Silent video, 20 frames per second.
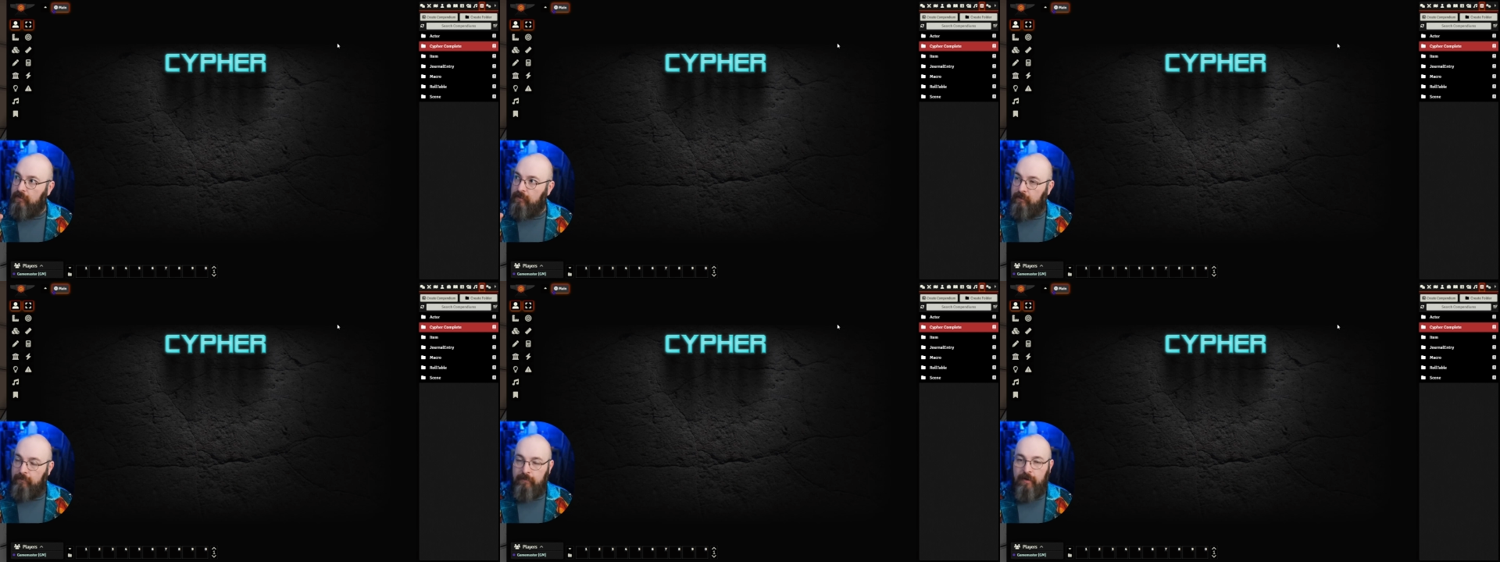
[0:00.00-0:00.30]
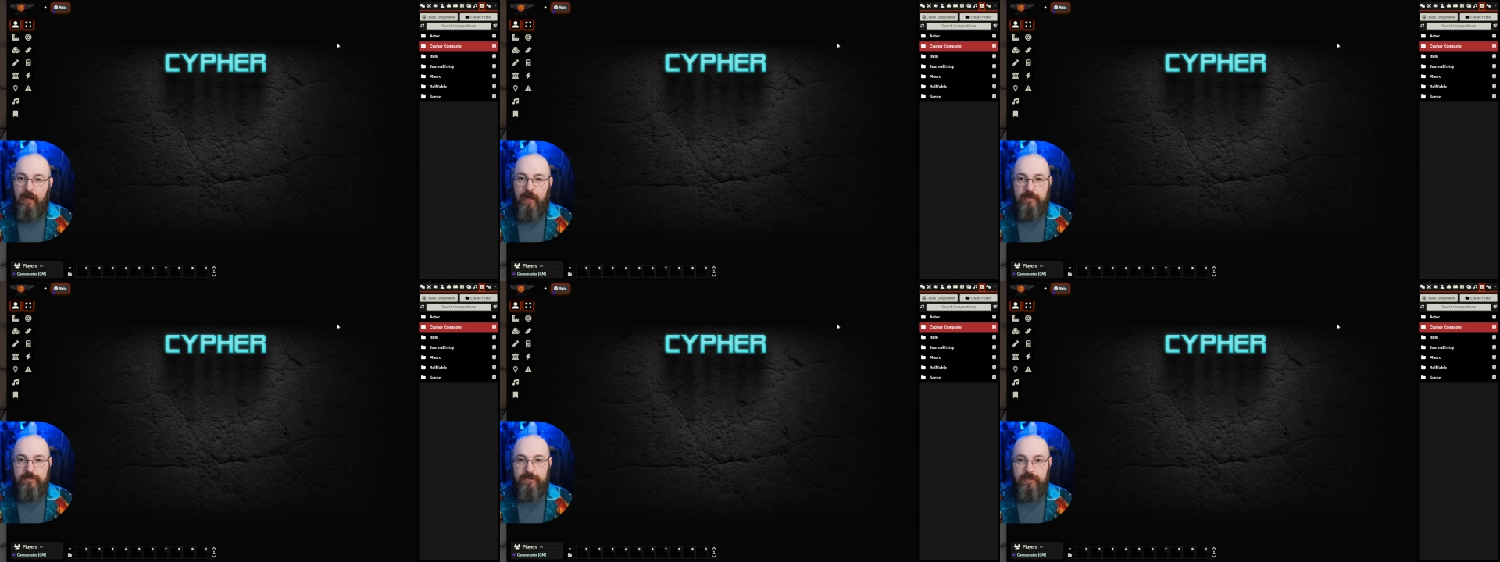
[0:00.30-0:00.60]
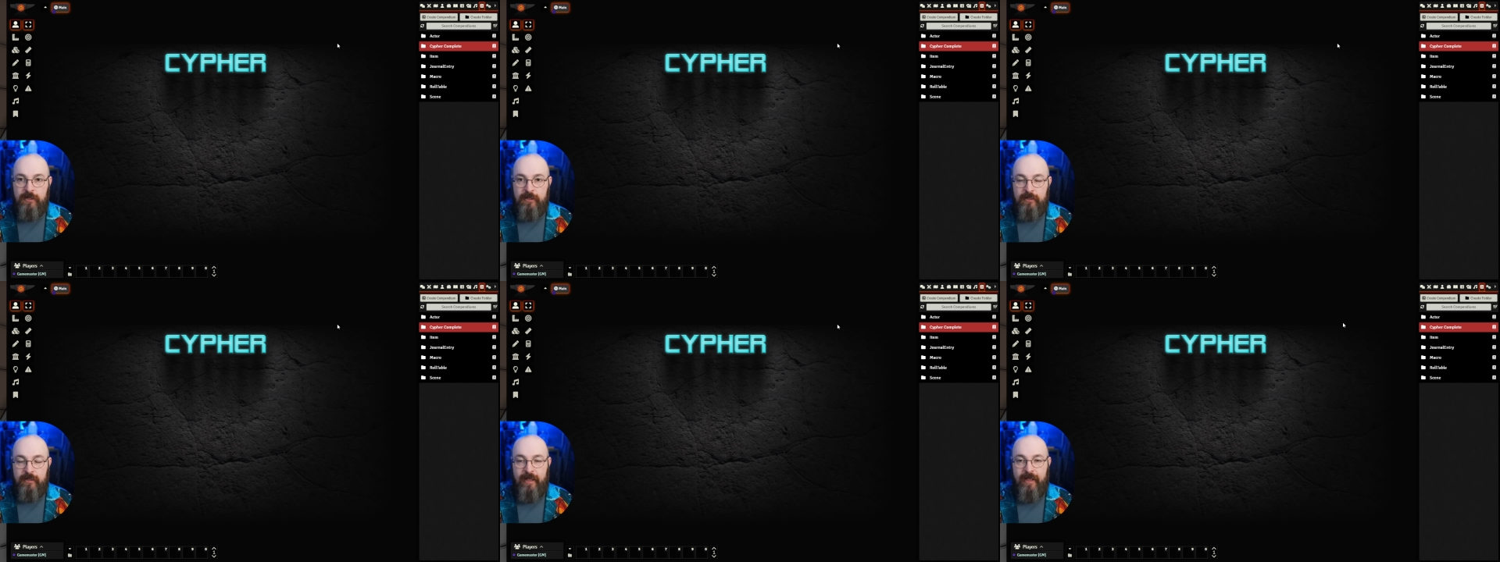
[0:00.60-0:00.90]
The mods
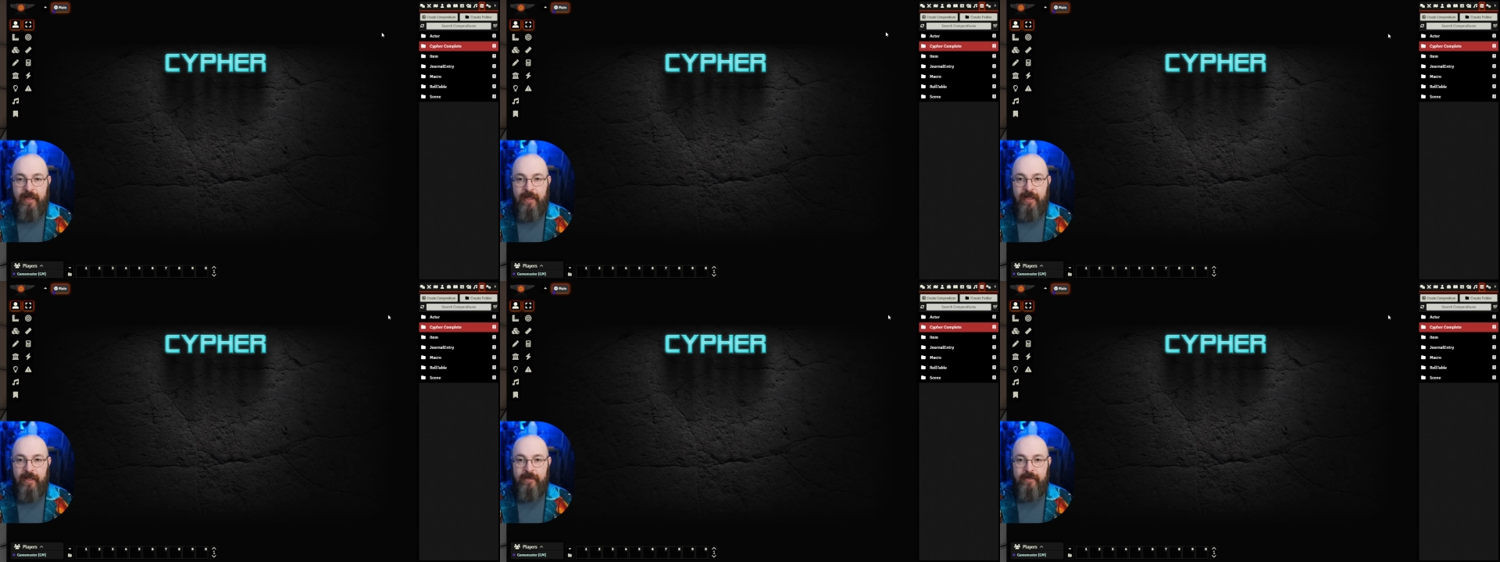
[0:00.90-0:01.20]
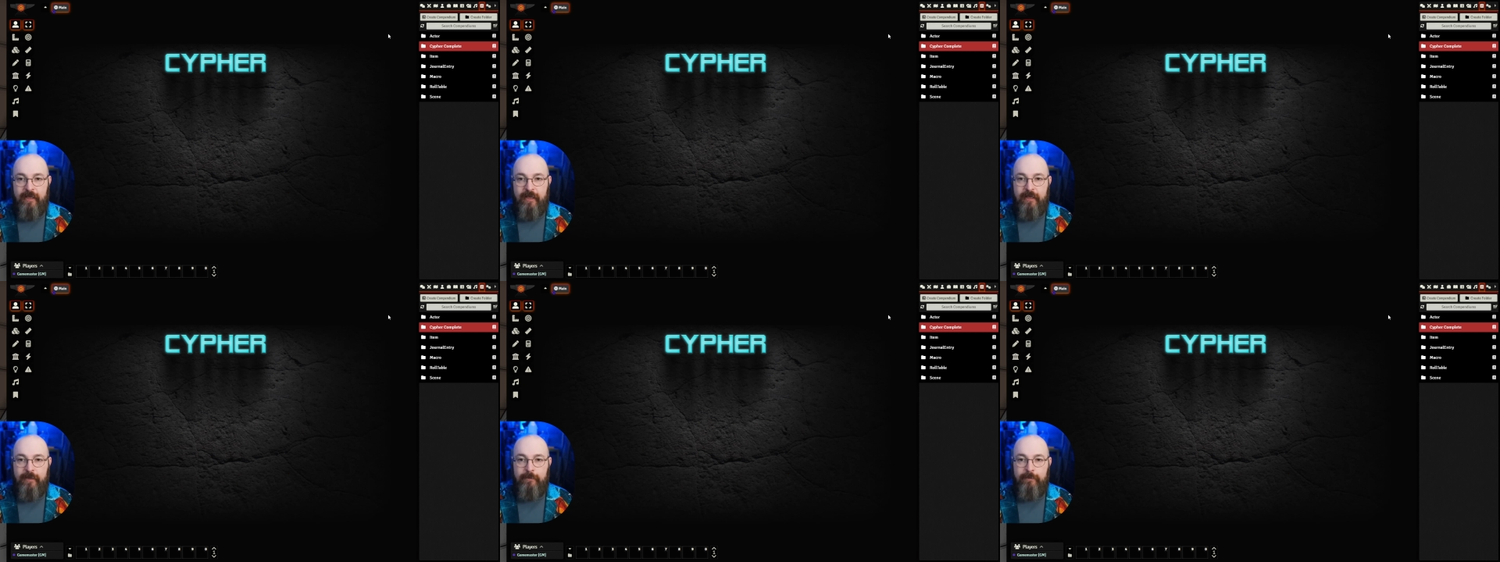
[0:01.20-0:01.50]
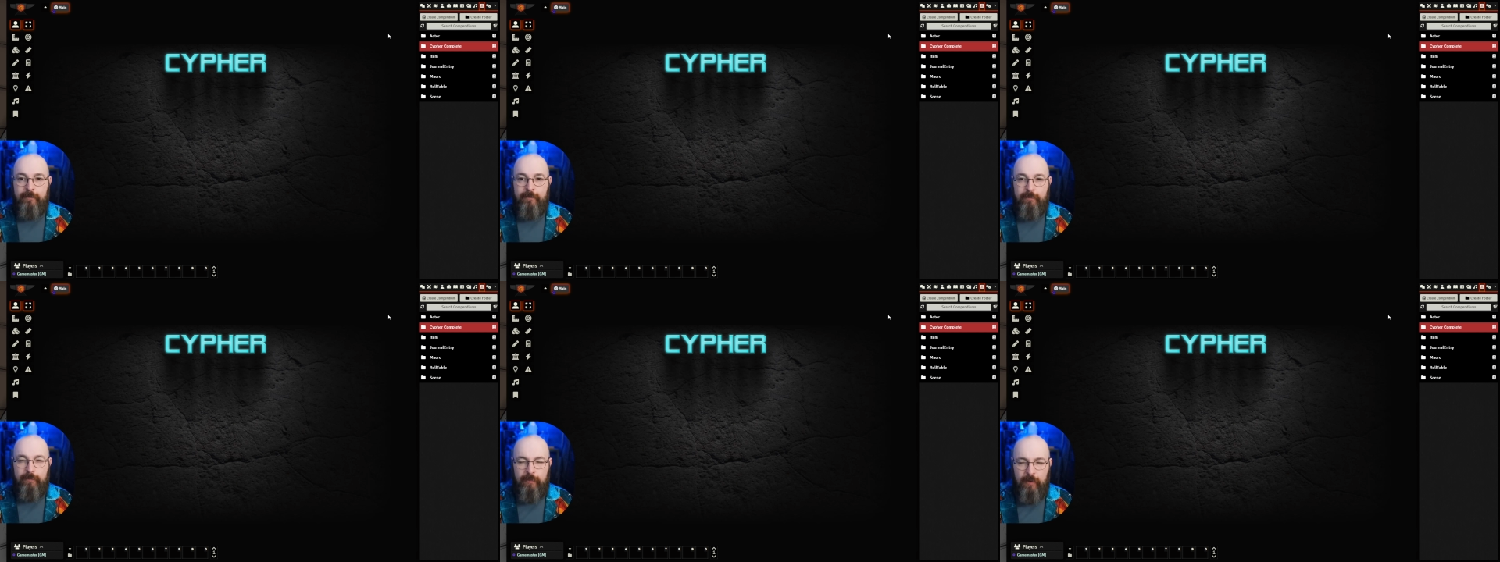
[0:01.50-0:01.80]
are going to add a
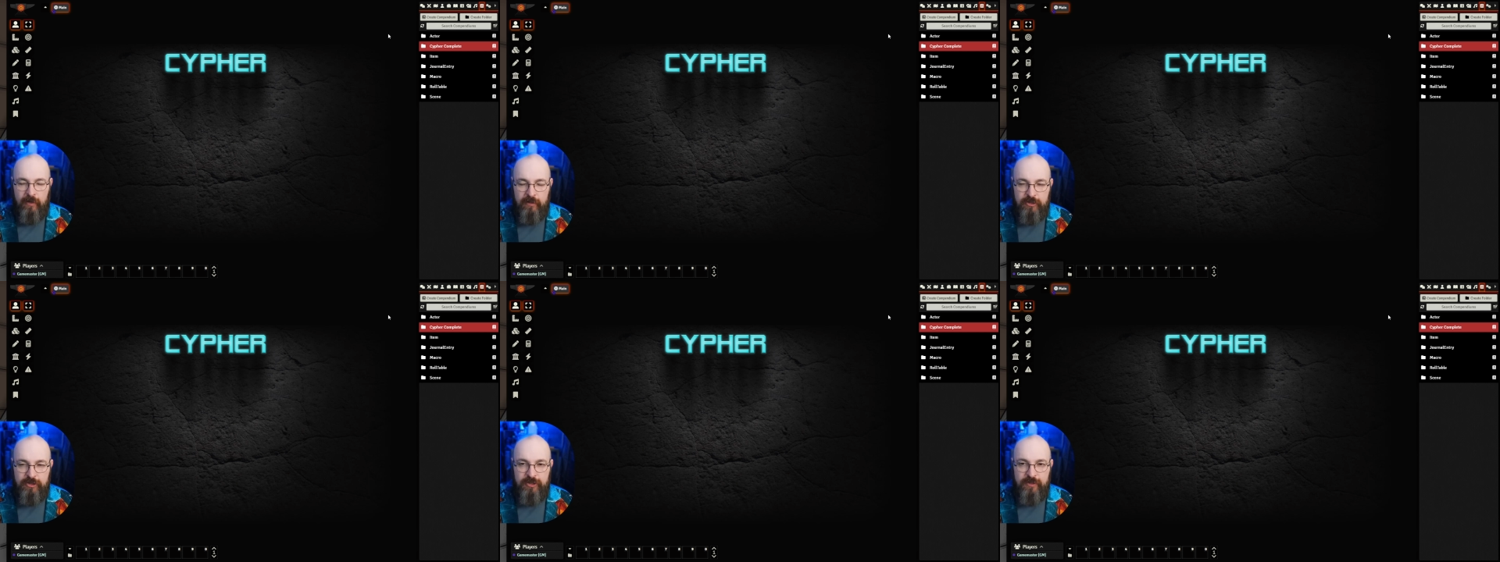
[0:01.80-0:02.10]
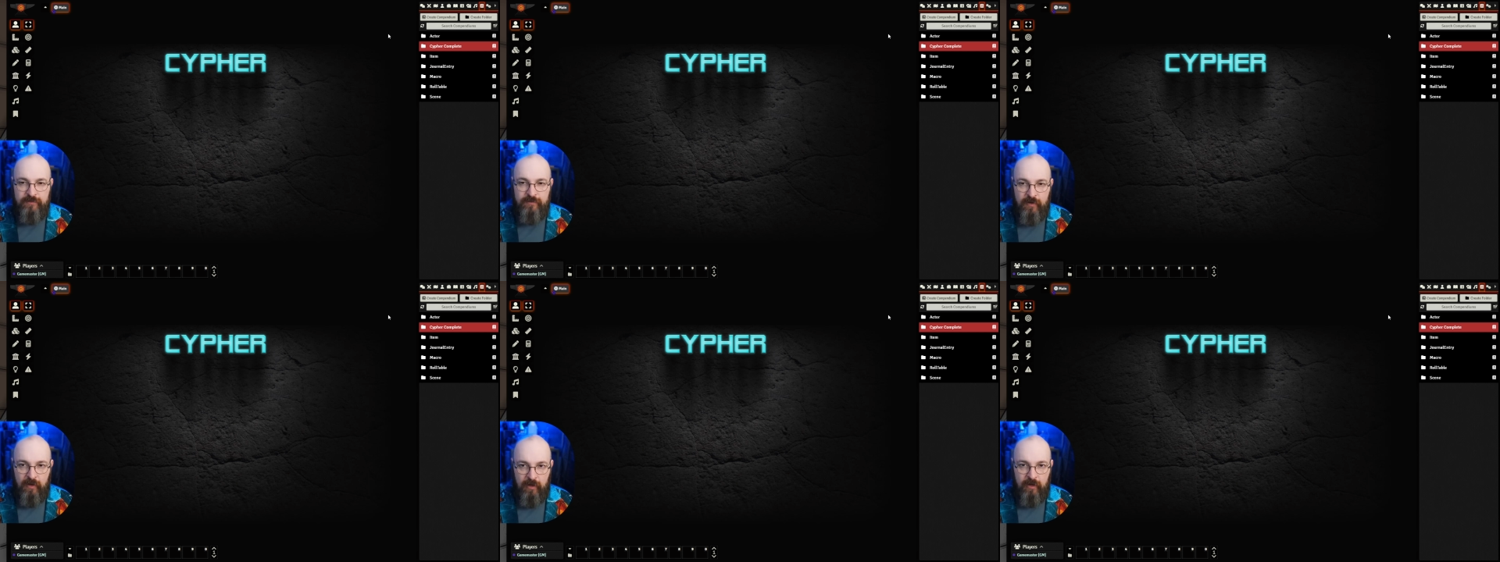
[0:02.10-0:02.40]
bunch of